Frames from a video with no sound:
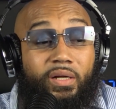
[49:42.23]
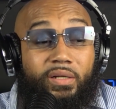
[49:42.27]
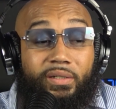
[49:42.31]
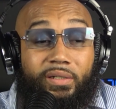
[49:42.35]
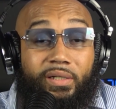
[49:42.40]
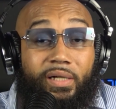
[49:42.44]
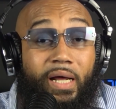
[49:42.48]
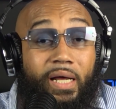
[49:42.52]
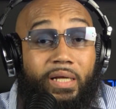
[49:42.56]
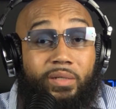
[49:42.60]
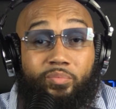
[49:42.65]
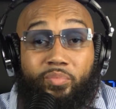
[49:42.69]

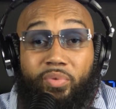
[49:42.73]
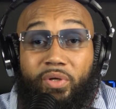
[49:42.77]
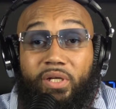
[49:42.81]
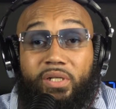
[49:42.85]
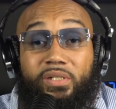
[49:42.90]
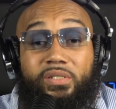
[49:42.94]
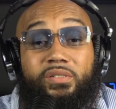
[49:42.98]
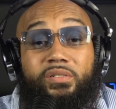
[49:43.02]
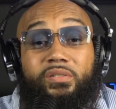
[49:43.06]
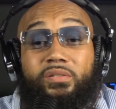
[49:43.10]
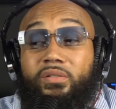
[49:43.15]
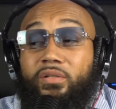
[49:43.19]
like,
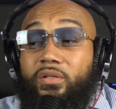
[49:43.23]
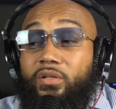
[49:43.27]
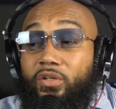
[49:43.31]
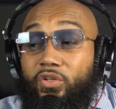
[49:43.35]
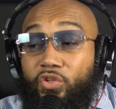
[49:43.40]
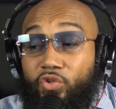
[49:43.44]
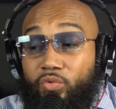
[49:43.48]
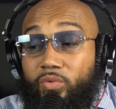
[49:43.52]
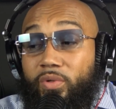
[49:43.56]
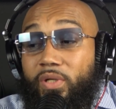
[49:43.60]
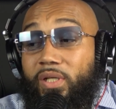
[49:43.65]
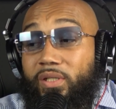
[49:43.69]
bitch,
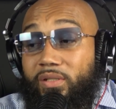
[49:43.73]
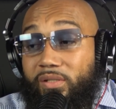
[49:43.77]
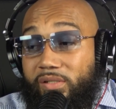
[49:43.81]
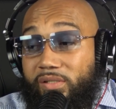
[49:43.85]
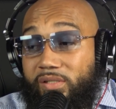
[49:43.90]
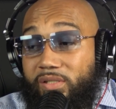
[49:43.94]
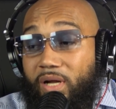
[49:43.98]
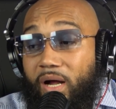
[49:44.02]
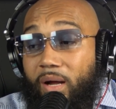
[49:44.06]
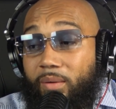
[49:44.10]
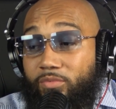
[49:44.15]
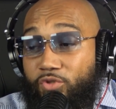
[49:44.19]
you need to
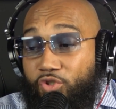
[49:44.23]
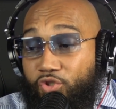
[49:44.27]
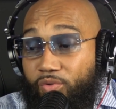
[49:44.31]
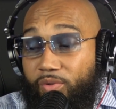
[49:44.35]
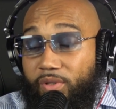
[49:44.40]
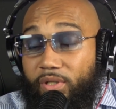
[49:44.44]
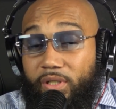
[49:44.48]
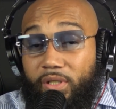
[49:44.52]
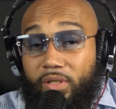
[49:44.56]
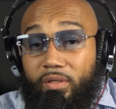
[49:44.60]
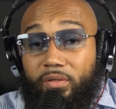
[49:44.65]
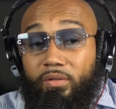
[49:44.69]
stop
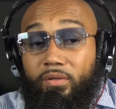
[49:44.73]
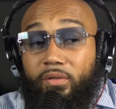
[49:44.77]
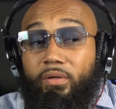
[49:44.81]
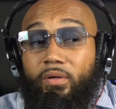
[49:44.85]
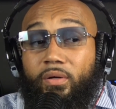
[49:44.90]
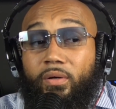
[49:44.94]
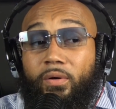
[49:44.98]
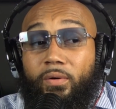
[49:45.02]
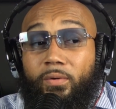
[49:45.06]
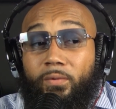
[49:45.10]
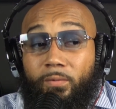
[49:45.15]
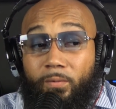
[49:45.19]
drinking
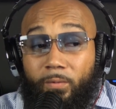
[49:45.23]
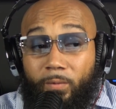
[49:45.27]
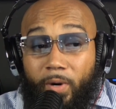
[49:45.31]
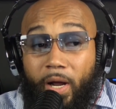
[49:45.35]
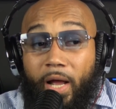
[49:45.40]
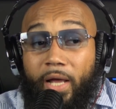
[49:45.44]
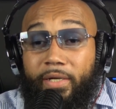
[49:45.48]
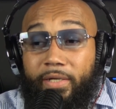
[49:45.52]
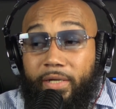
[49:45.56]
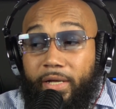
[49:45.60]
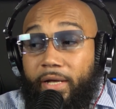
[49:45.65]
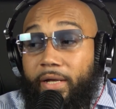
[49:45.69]

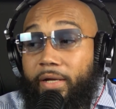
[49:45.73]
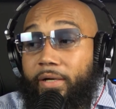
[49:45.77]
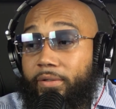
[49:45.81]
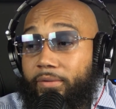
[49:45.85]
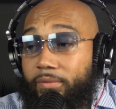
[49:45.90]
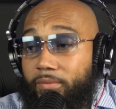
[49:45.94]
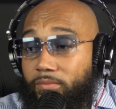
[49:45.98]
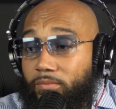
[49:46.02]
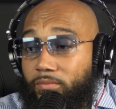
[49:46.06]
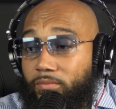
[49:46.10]
right now.